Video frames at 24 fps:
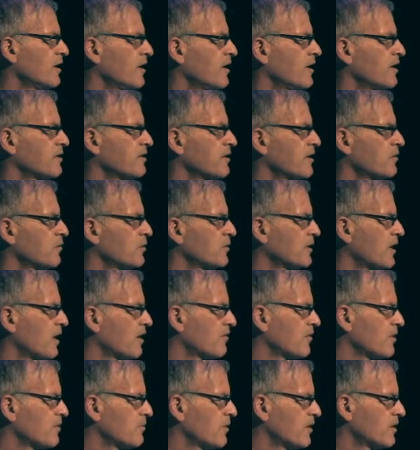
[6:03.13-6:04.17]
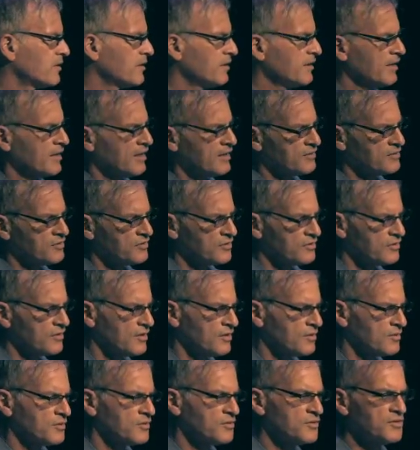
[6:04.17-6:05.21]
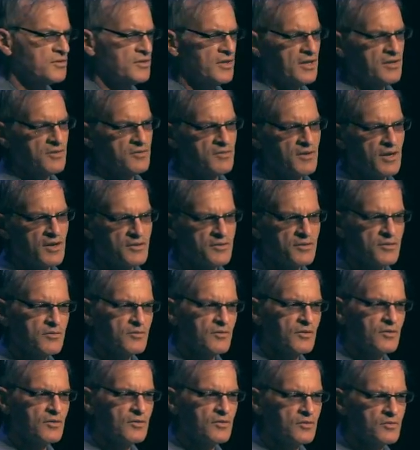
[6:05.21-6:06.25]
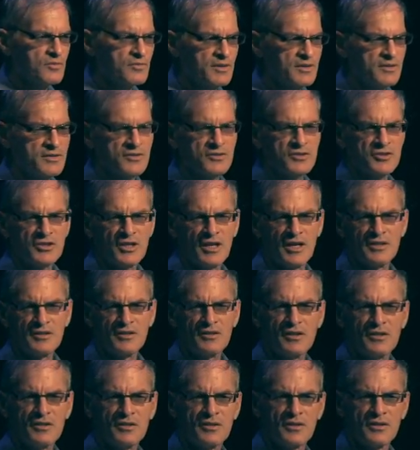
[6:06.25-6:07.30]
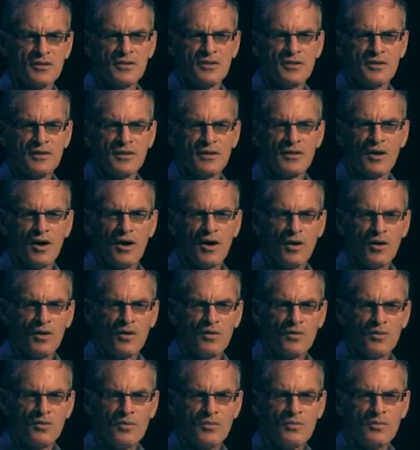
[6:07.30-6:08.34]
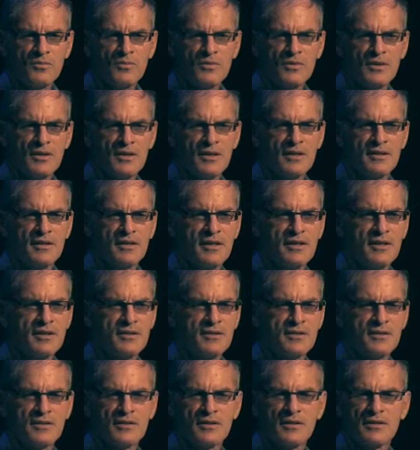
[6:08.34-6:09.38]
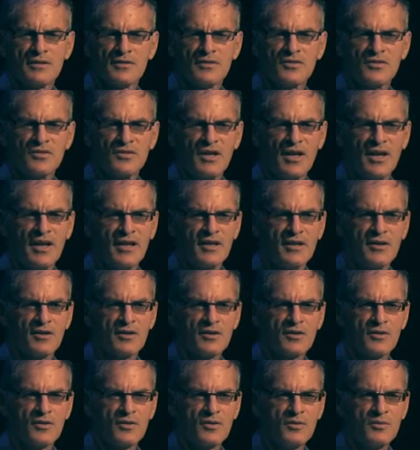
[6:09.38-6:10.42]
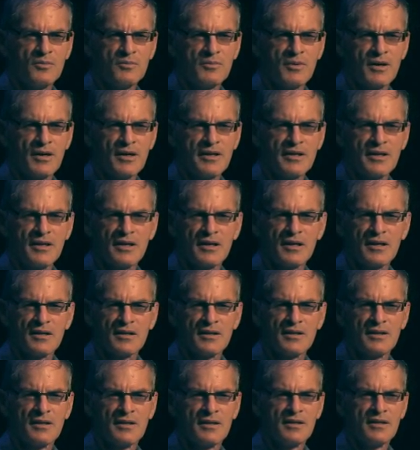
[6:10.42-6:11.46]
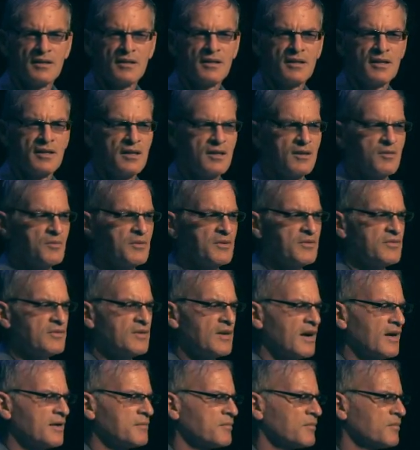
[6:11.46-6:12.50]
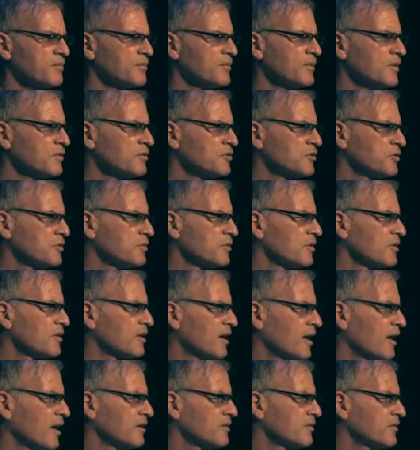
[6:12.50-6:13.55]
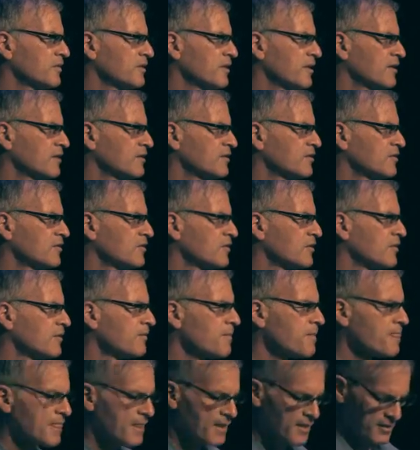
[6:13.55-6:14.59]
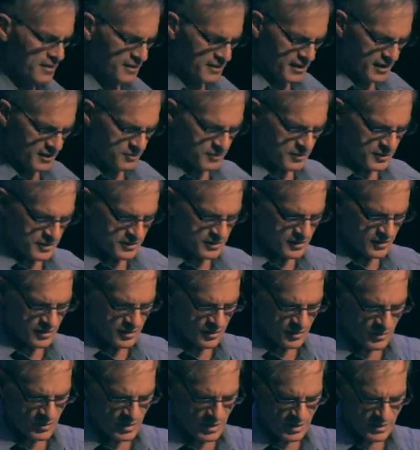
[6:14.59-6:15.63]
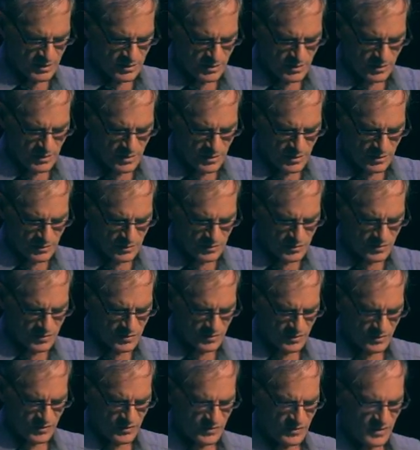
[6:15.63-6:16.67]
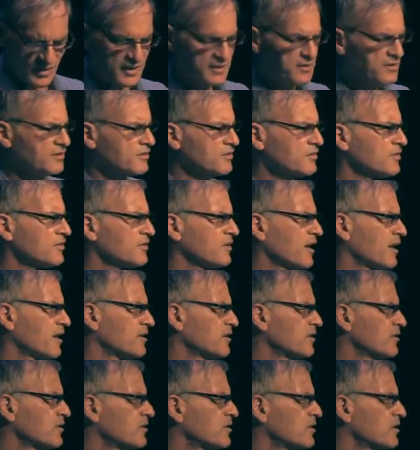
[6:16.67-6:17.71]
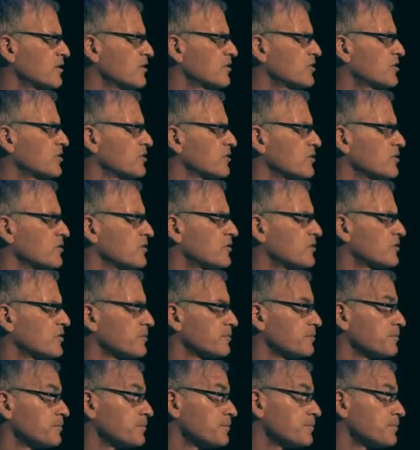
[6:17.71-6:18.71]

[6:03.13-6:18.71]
And then when everybody has, sat around the room and chanted Om and then saying kumbaya, and we've got mutual confidence, then we can go on to those final status issues.